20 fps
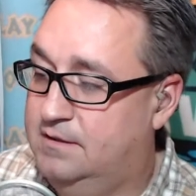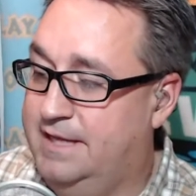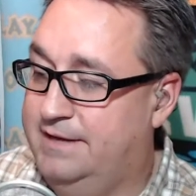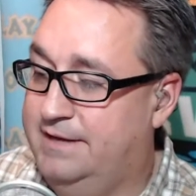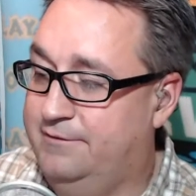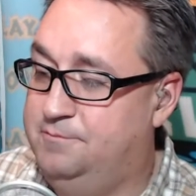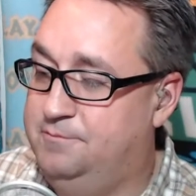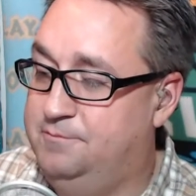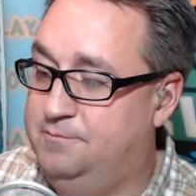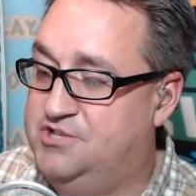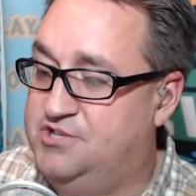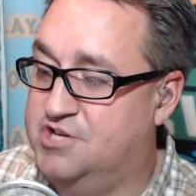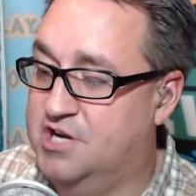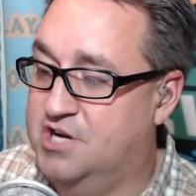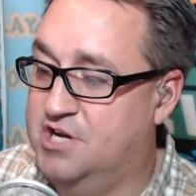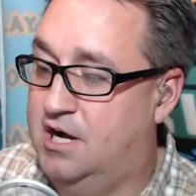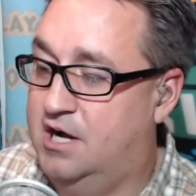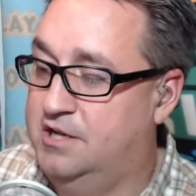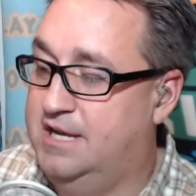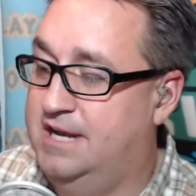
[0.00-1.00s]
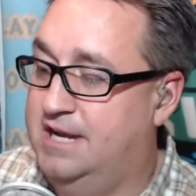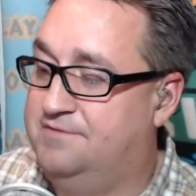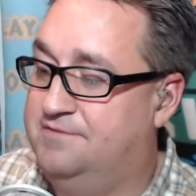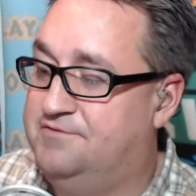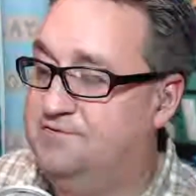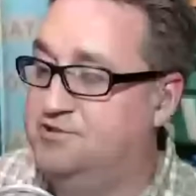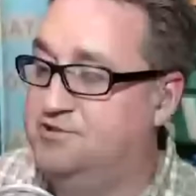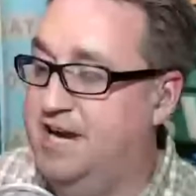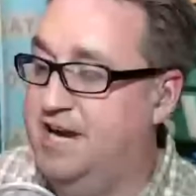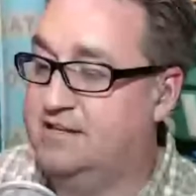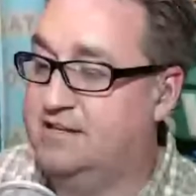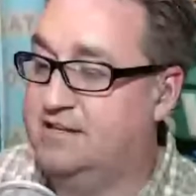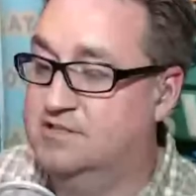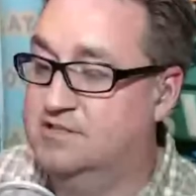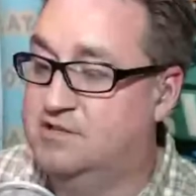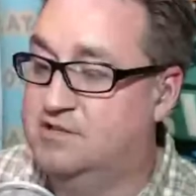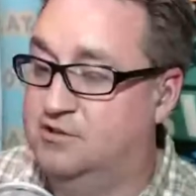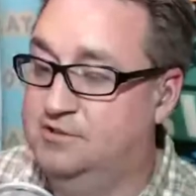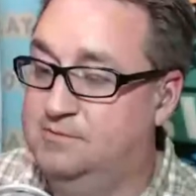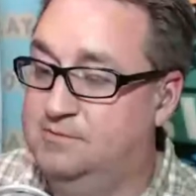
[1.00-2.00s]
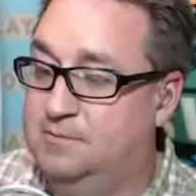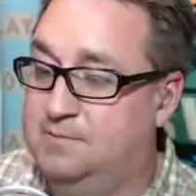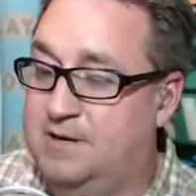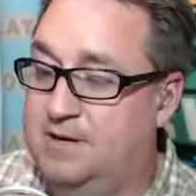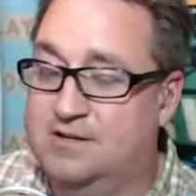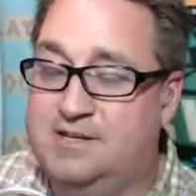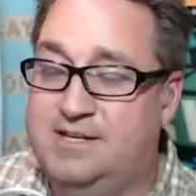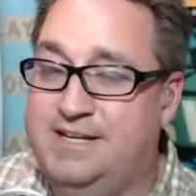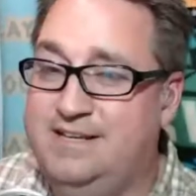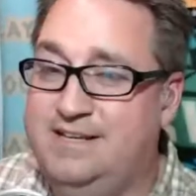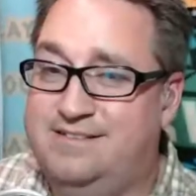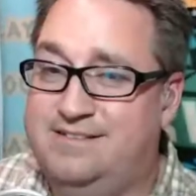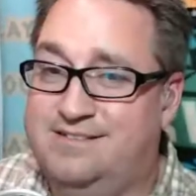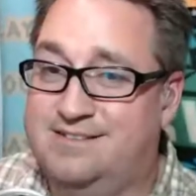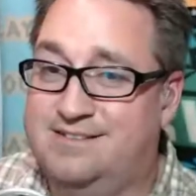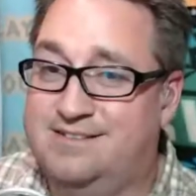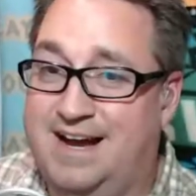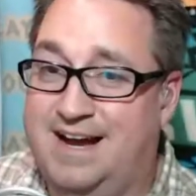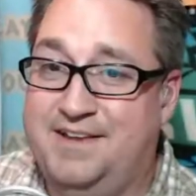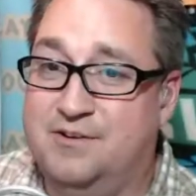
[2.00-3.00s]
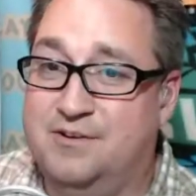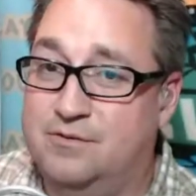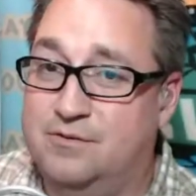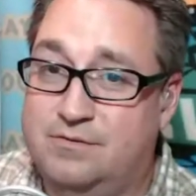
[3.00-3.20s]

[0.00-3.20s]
would be John after Jacqueline told him about Keith's idol.